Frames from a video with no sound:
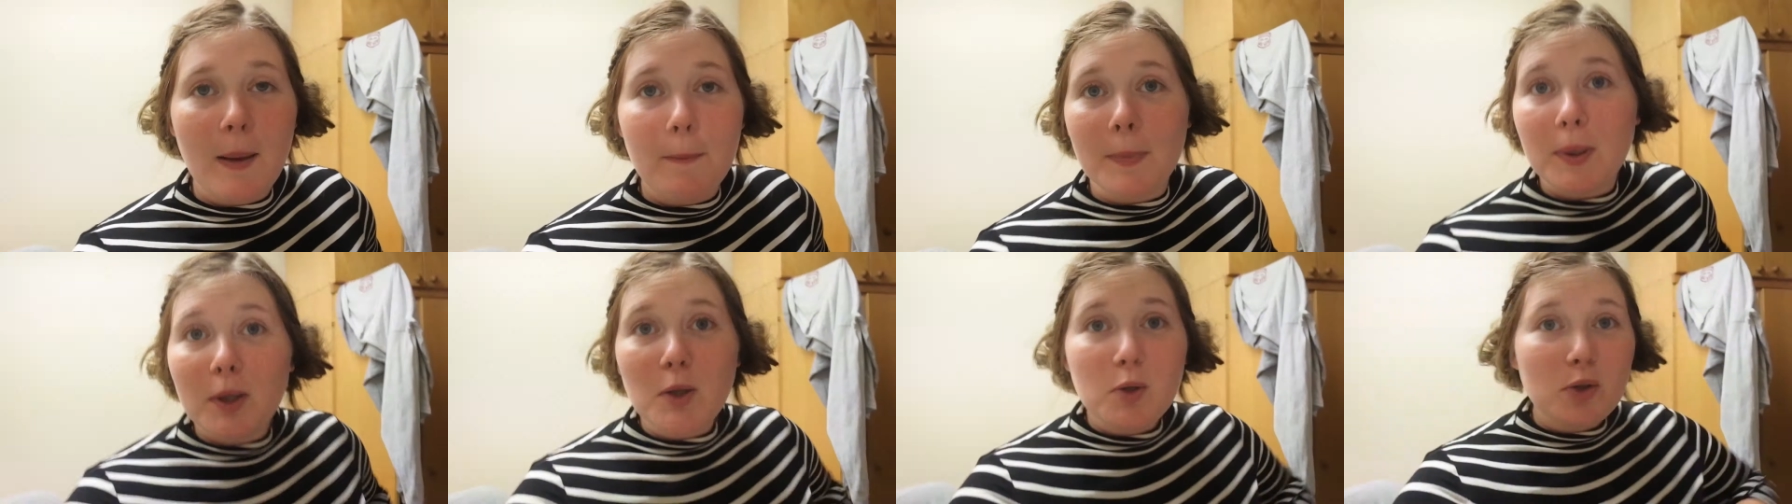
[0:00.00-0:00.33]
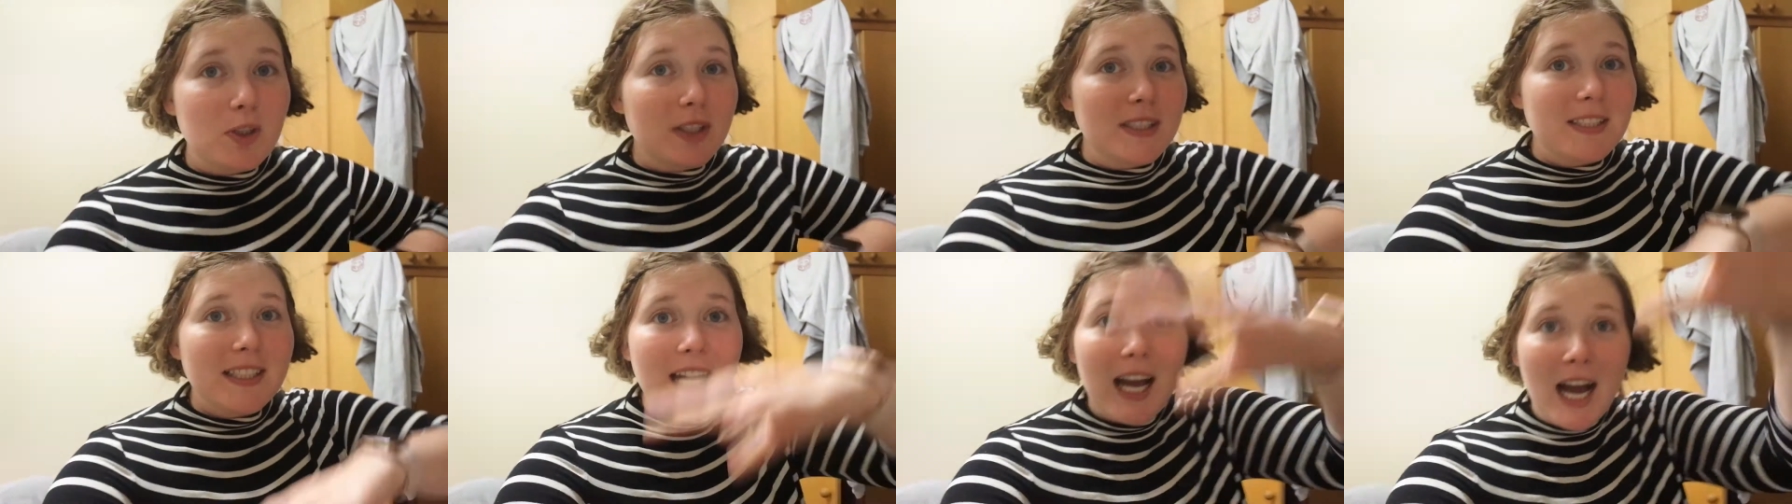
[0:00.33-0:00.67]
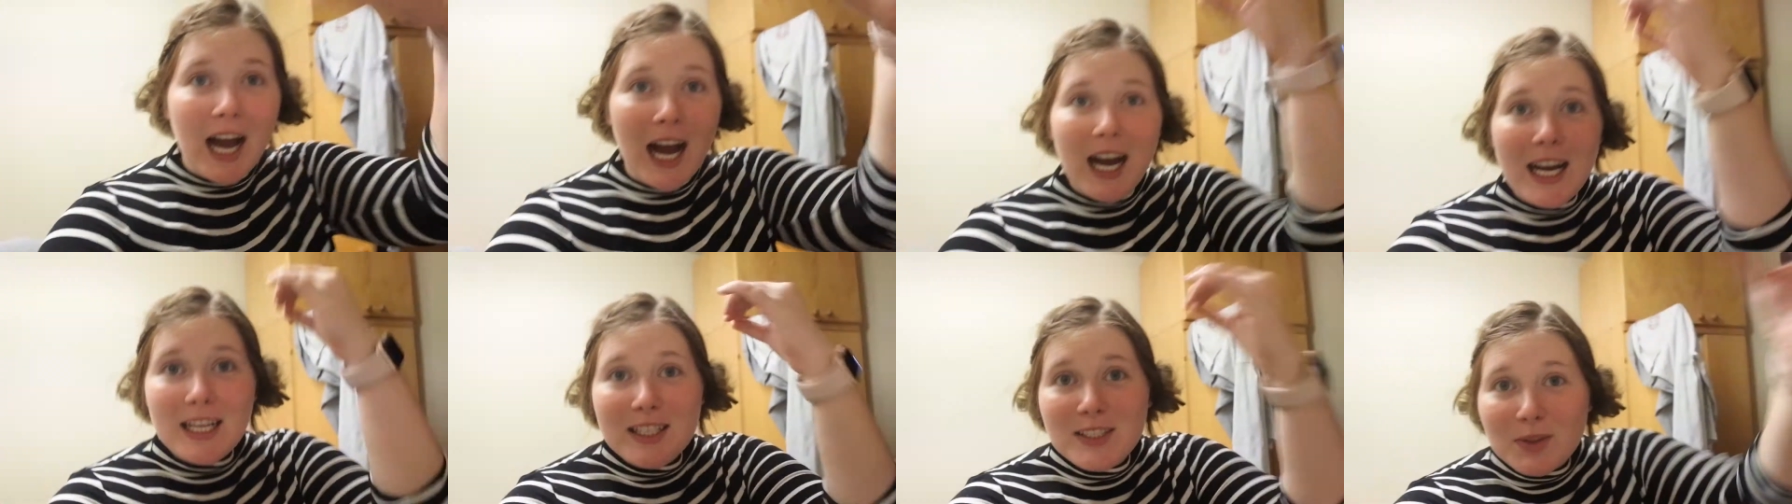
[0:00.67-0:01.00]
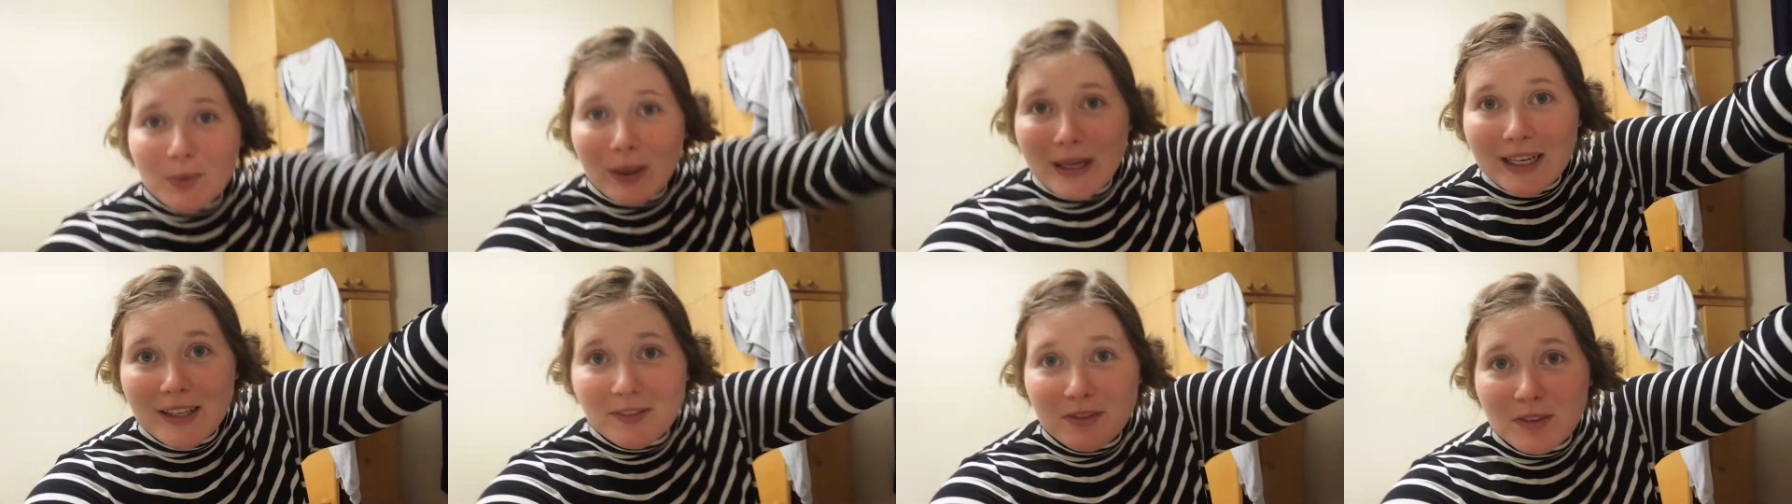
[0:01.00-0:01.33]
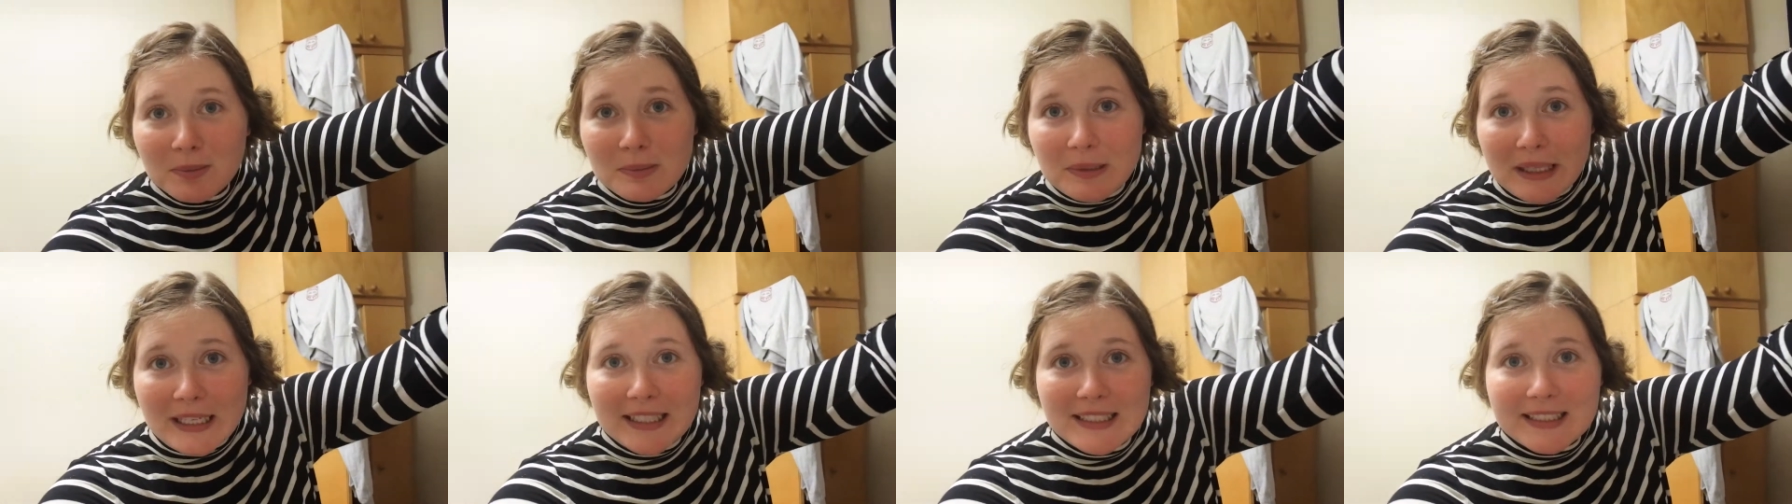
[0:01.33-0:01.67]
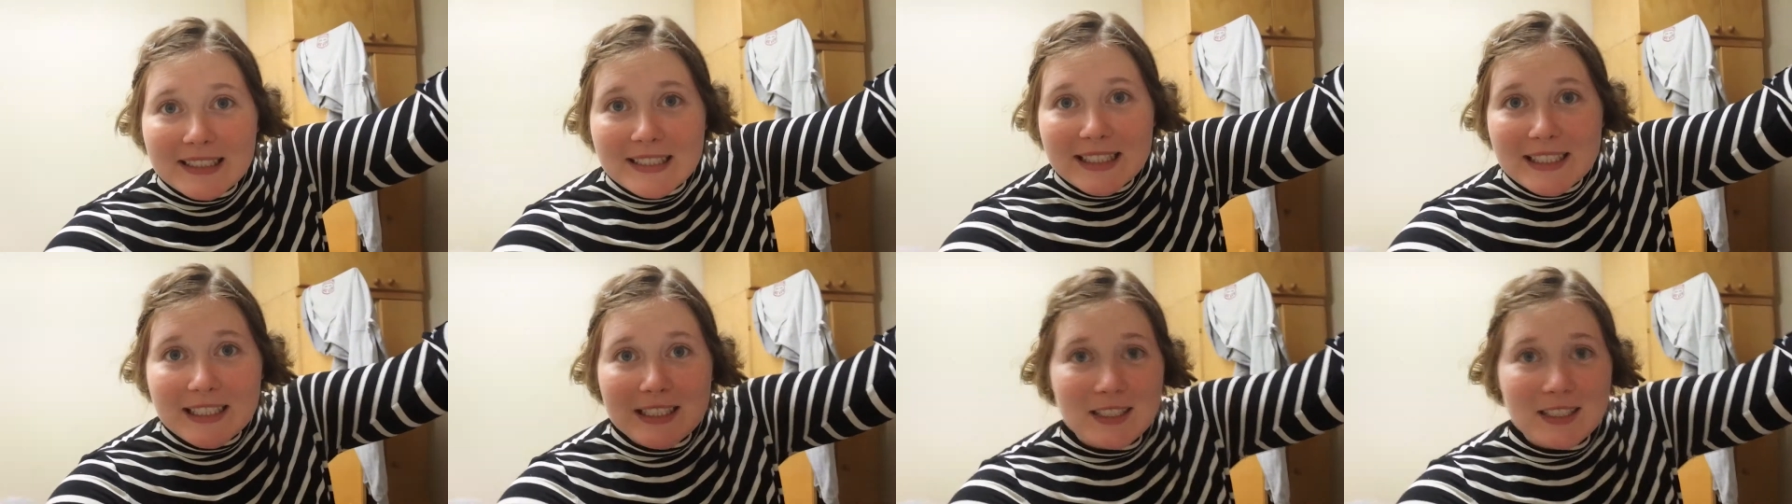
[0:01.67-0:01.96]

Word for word: But you just get hot and sweaty from dancing